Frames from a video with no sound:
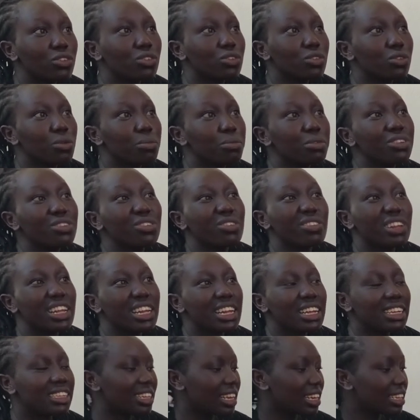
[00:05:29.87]
so most of the
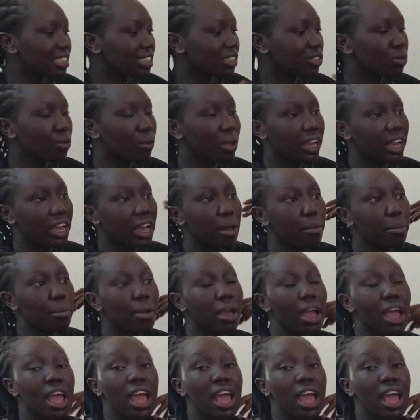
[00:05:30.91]
days I just wake up